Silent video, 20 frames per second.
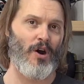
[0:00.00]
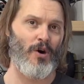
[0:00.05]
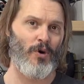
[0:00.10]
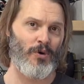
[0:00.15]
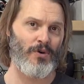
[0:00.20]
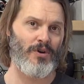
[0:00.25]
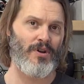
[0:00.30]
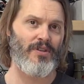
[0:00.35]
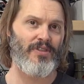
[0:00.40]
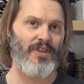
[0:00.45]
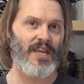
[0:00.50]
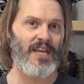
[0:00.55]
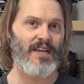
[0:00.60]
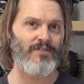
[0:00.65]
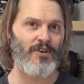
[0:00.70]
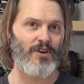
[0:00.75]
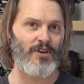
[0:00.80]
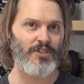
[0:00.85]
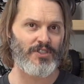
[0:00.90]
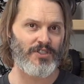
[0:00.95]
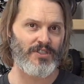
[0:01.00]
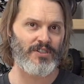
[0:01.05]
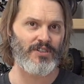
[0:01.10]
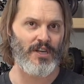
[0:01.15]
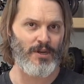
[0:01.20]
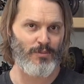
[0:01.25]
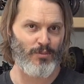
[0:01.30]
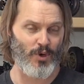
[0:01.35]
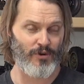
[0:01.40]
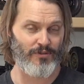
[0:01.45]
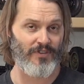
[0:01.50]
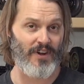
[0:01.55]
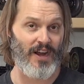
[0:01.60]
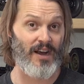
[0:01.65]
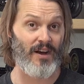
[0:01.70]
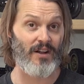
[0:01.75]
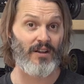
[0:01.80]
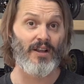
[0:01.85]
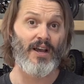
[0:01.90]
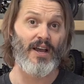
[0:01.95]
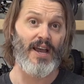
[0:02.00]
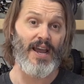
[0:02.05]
own Thingiverse profile.